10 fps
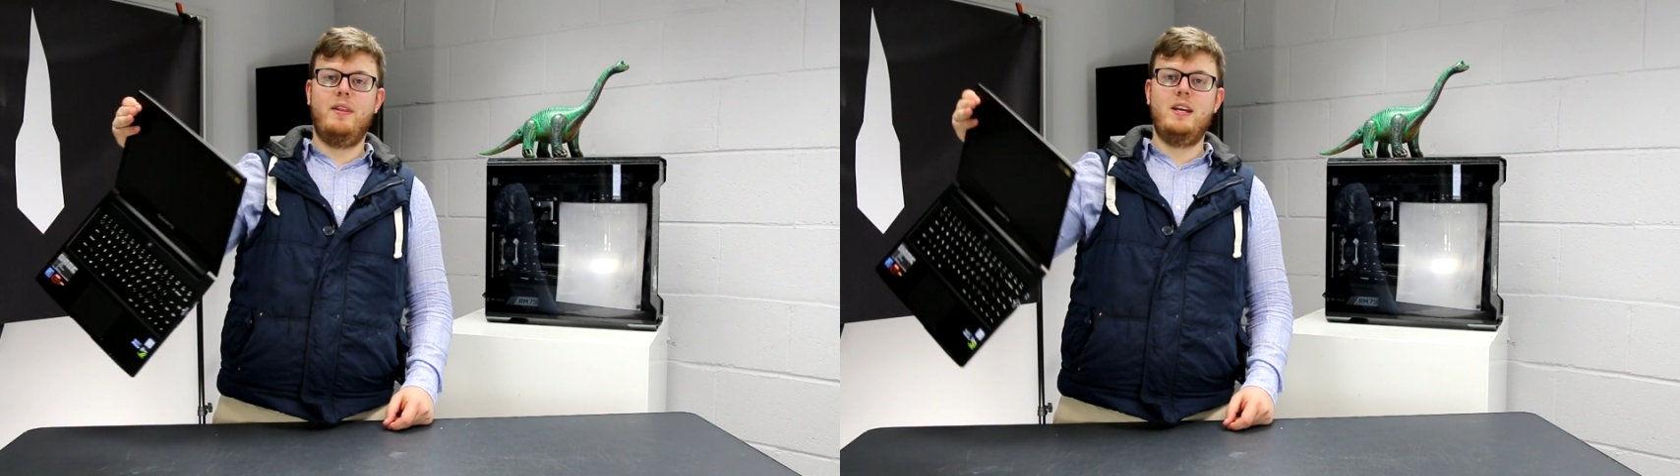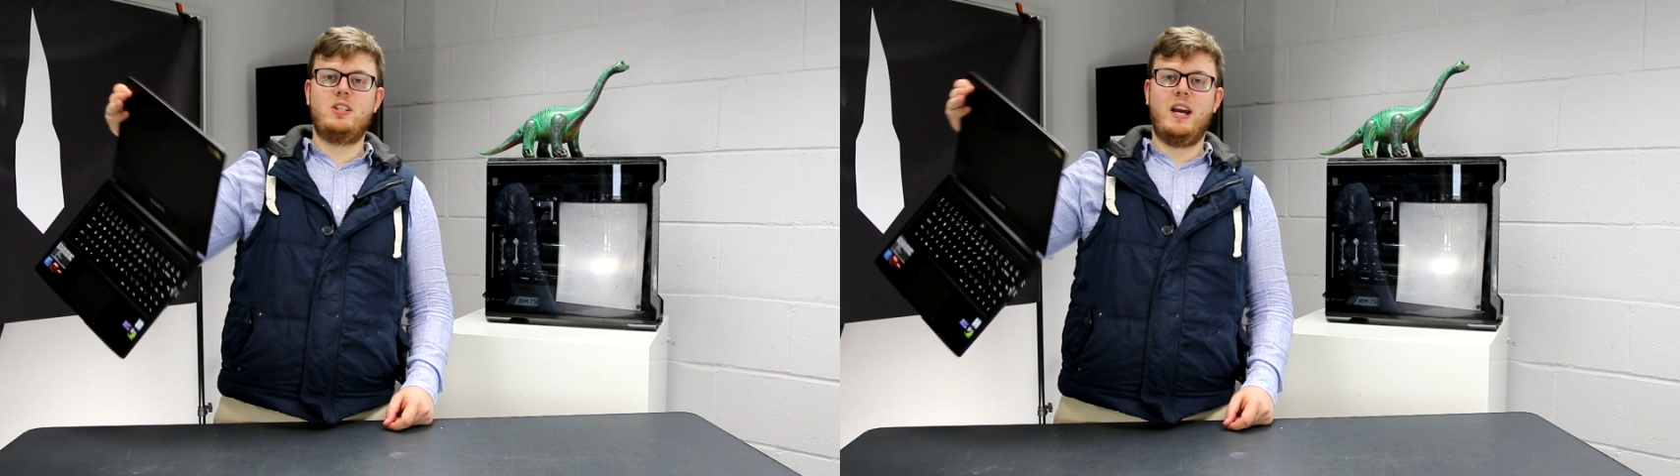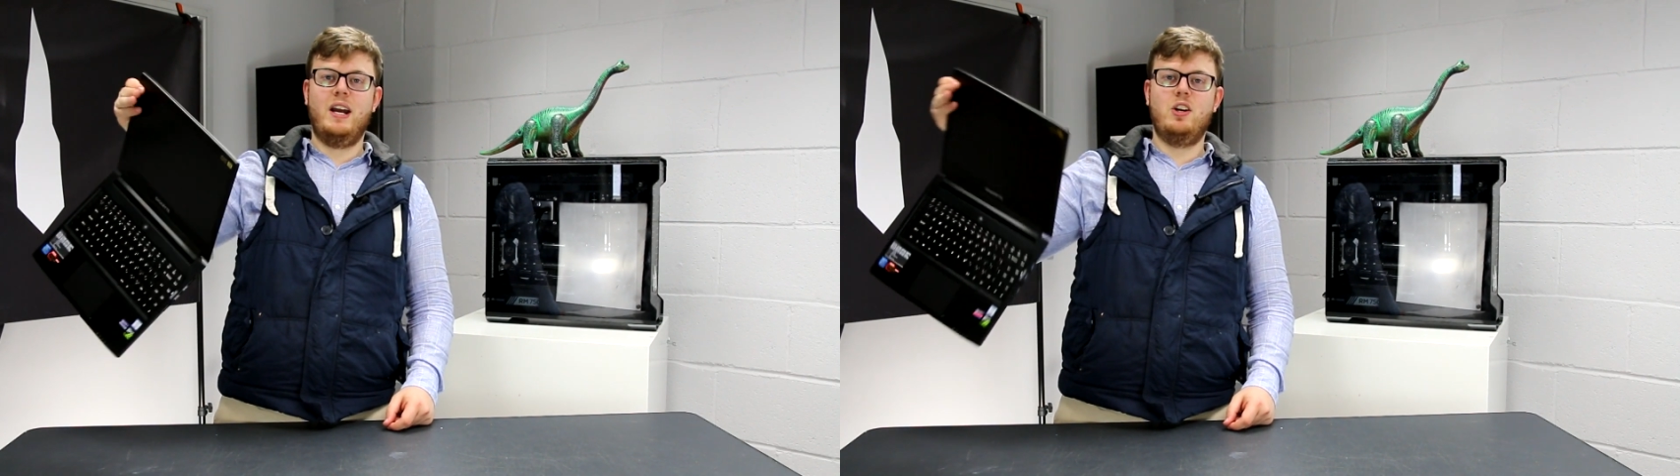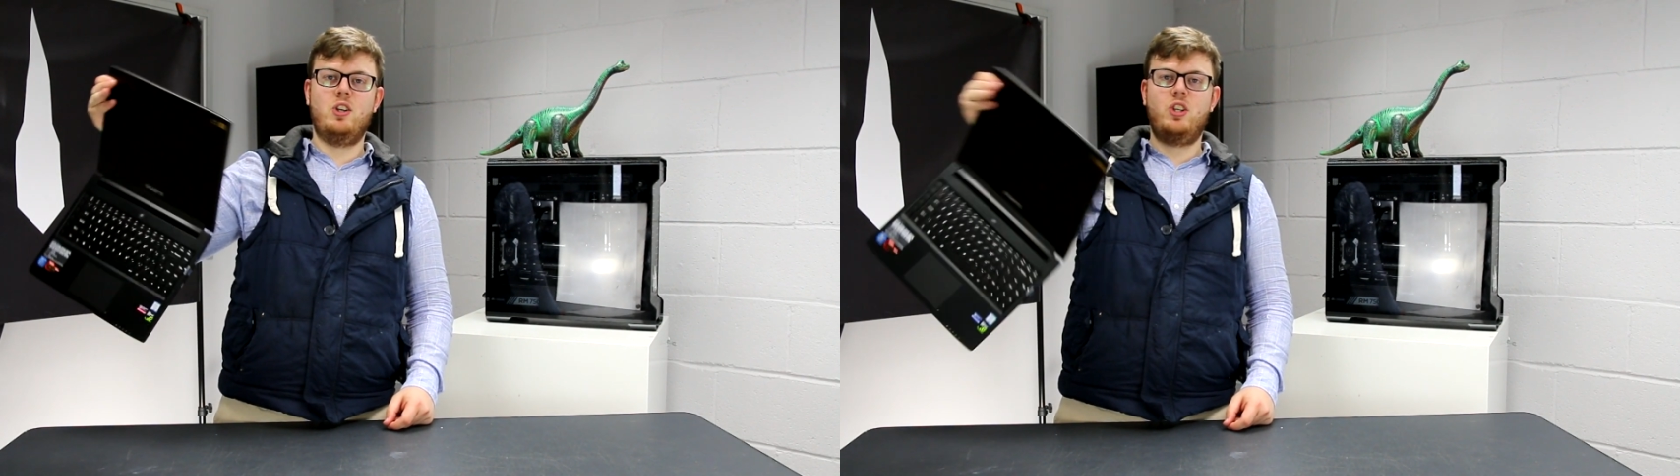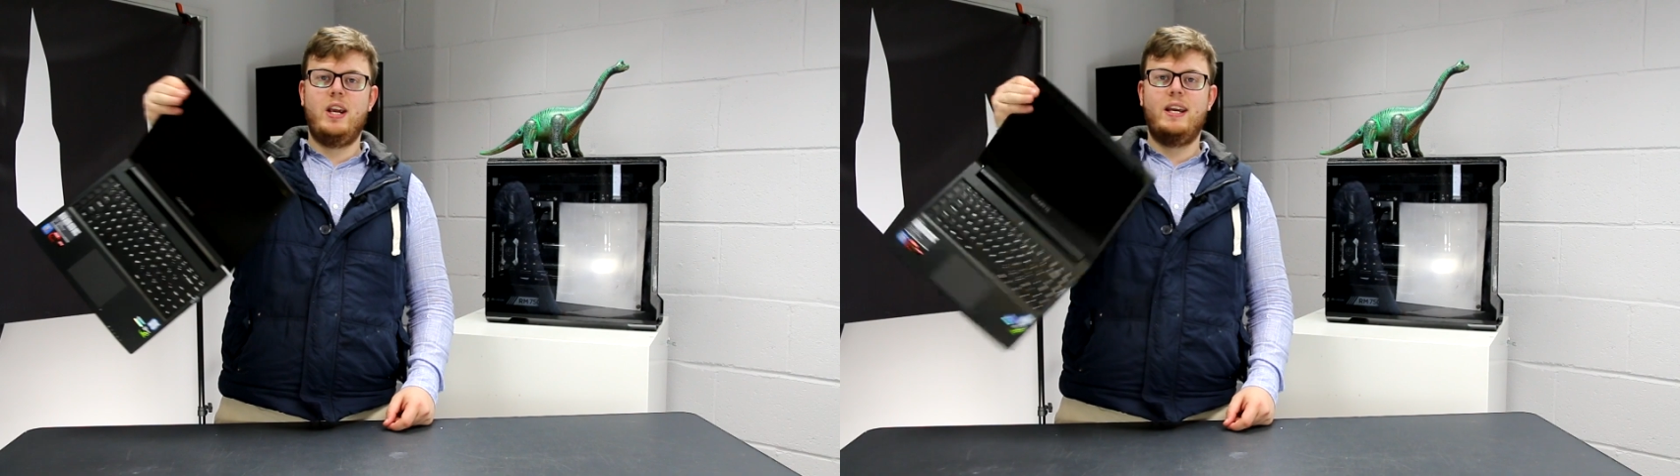this and
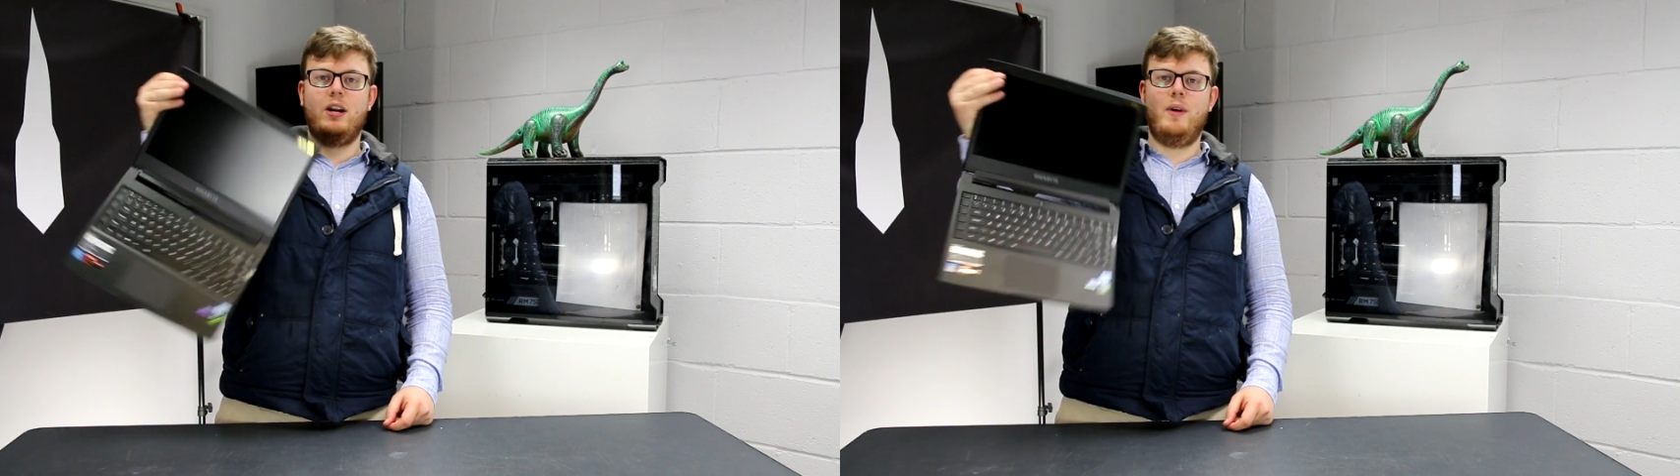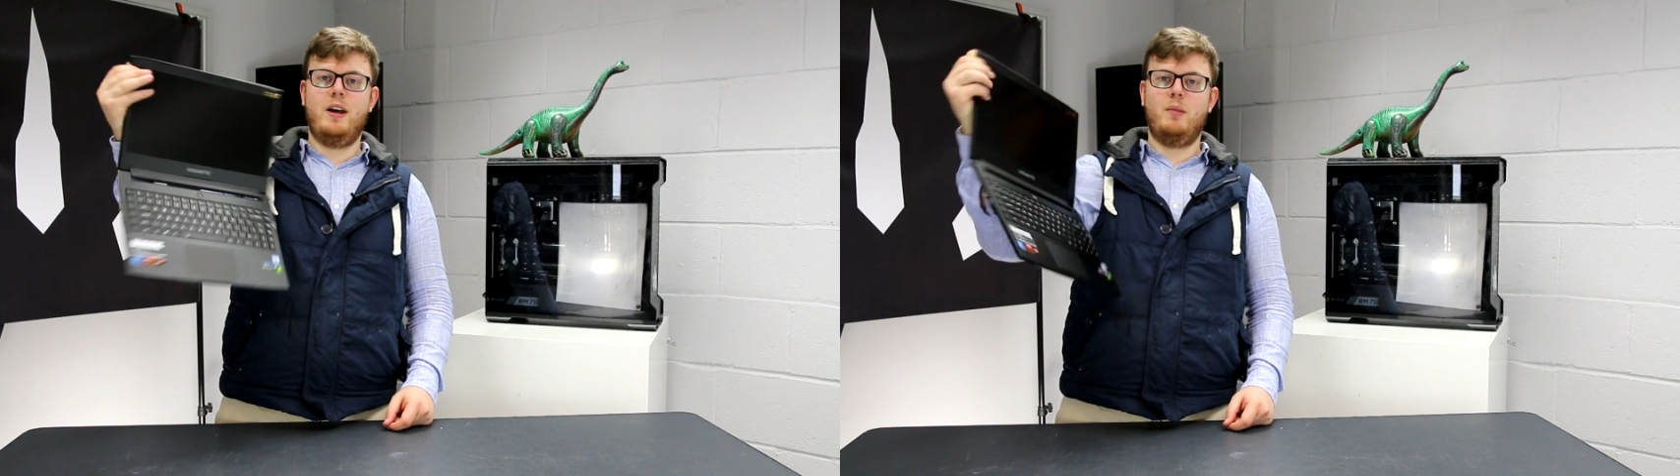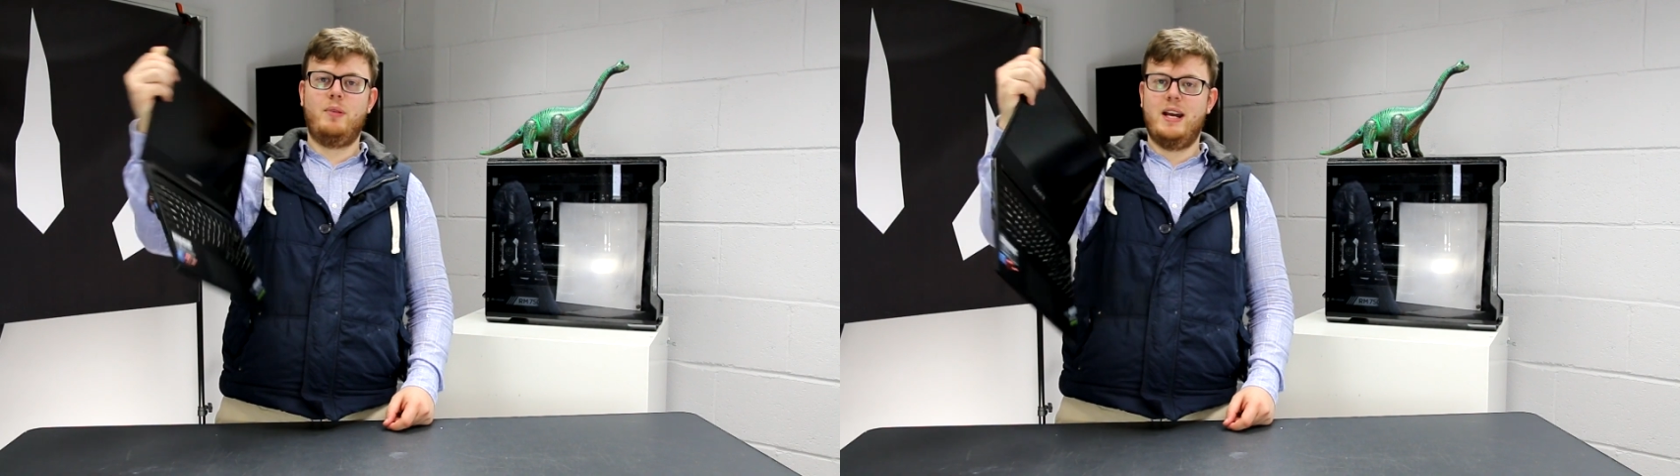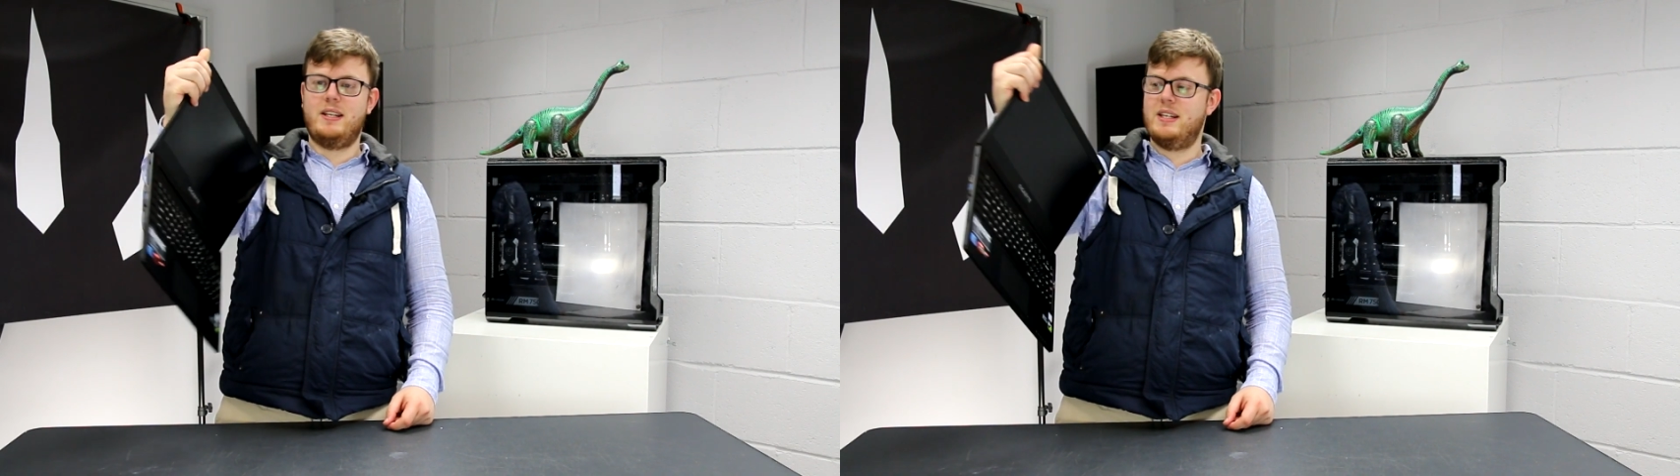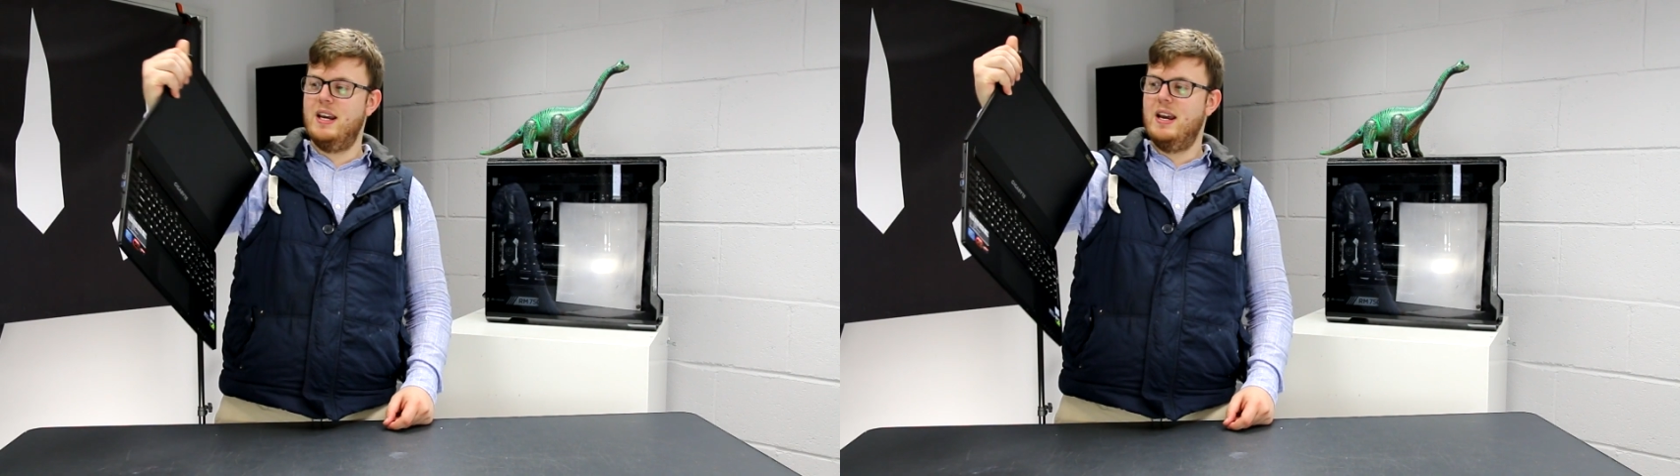shake it around the place,